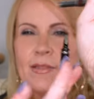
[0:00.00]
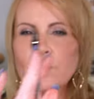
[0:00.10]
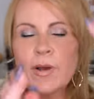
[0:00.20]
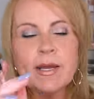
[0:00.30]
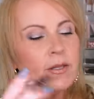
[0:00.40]
in
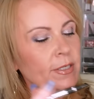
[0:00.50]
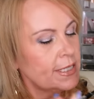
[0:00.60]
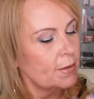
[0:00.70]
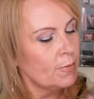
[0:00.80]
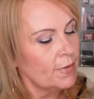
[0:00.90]
the regular
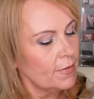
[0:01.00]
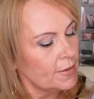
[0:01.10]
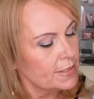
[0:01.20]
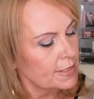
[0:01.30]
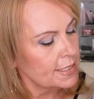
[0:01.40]
tip and
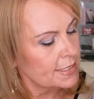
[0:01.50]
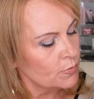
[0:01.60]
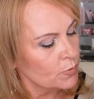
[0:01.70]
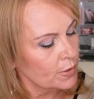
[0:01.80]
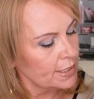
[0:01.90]
then the,
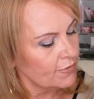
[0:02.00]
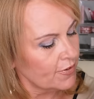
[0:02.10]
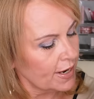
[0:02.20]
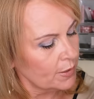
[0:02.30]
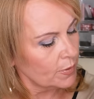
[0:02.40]
this really
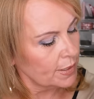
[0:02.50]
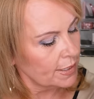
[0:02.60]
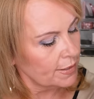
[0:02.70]
fine one.